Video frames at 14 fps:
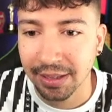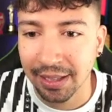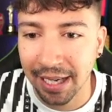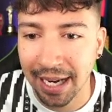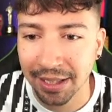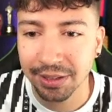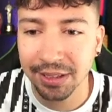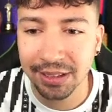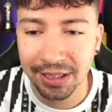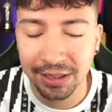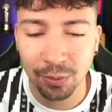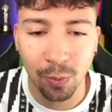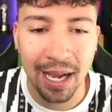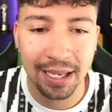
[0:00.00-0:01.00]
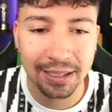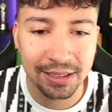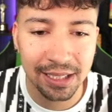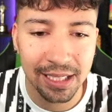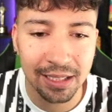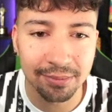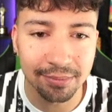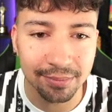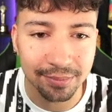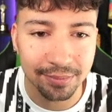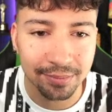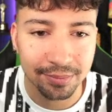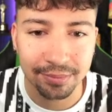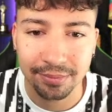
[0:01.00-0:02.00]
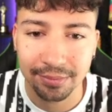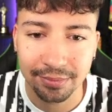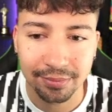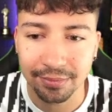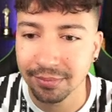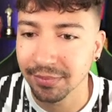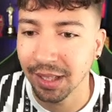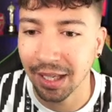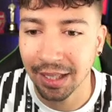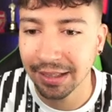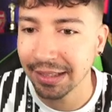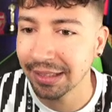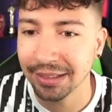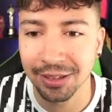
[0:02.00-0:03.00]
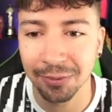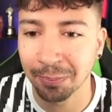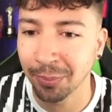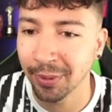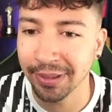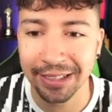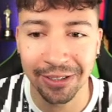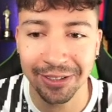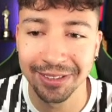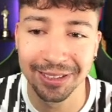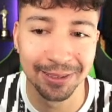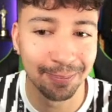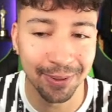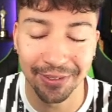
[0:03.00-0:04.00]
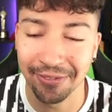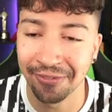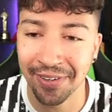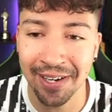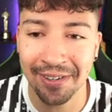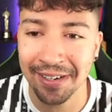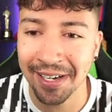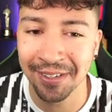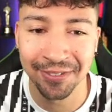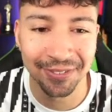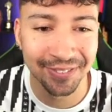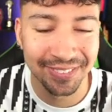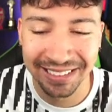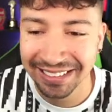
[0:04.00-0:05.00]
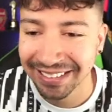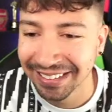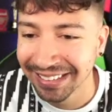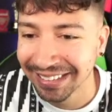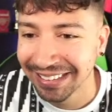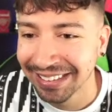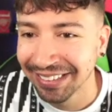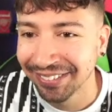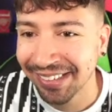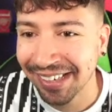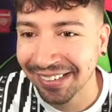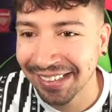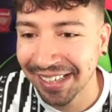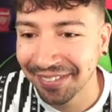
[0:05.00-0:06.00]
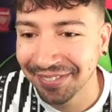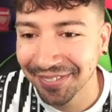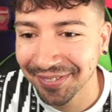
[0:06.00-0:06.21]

Ashley says, whack team. I think it's pretty good, but fair enough. Fair enough.